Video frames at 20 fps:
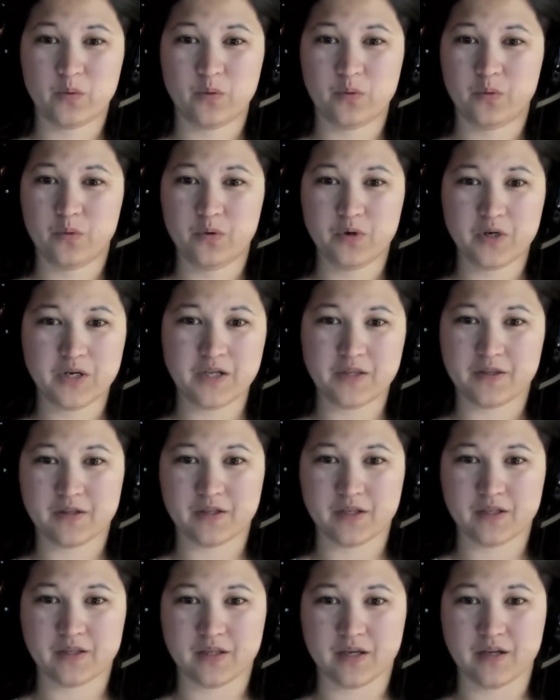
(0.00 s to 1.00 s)
or anything
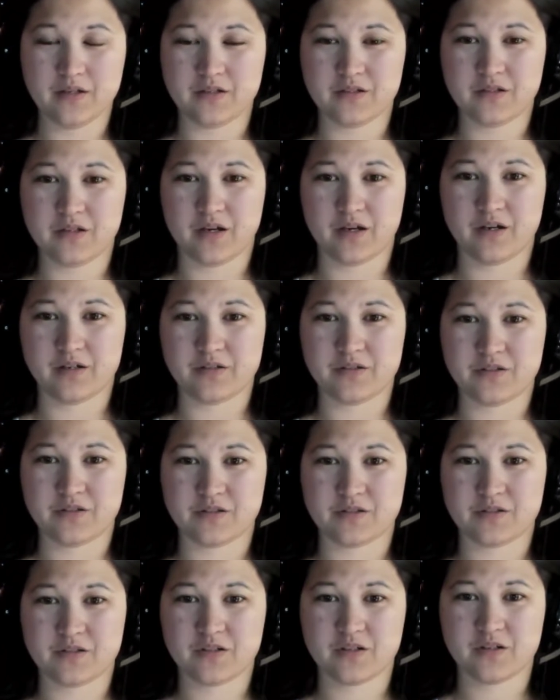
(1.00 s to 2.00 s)
like that,
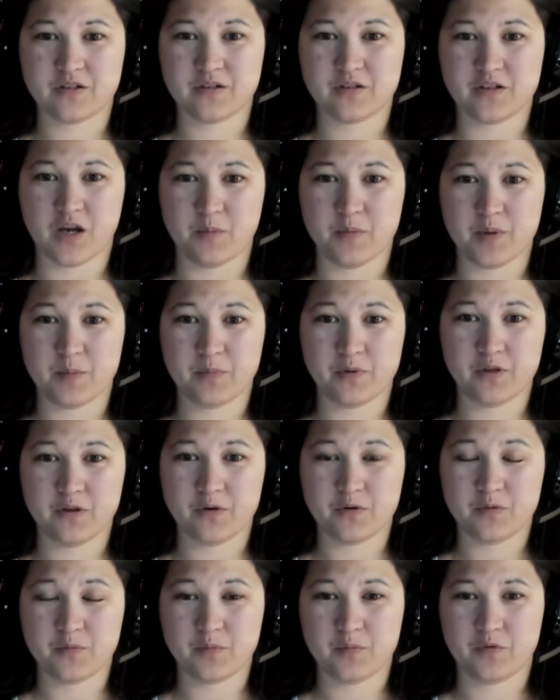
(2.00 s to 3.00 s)
just comment
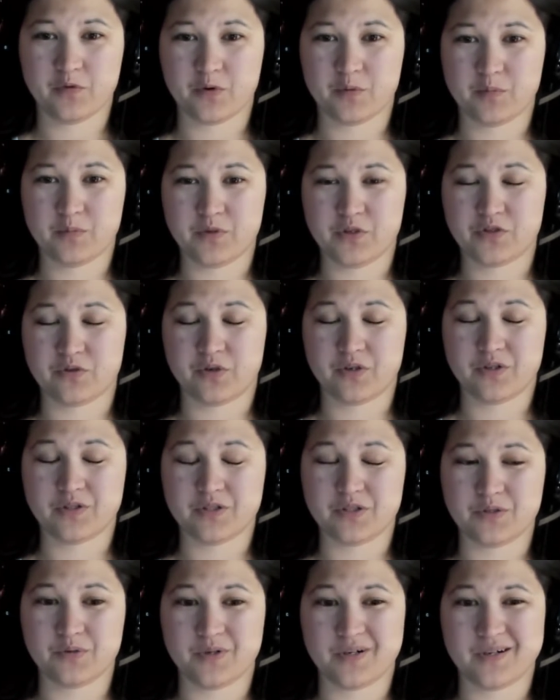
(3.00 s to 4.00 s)
below. Be sure
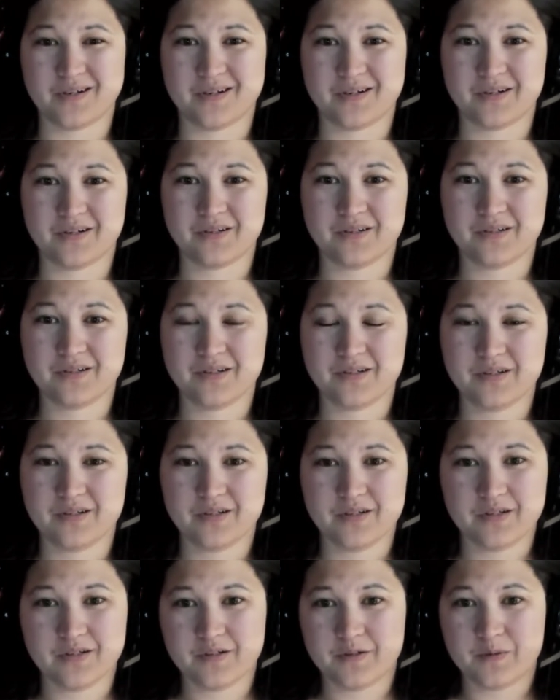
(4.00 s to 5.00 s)
to
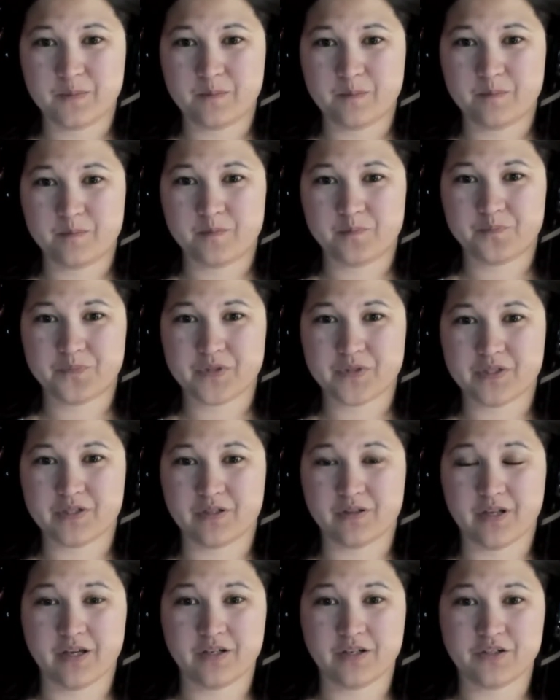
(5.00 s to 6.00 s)

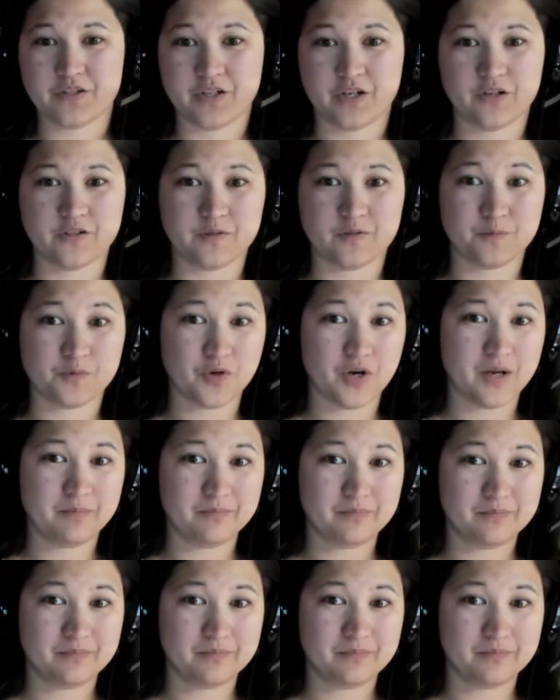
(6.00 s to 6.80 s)
like, share, subscribe.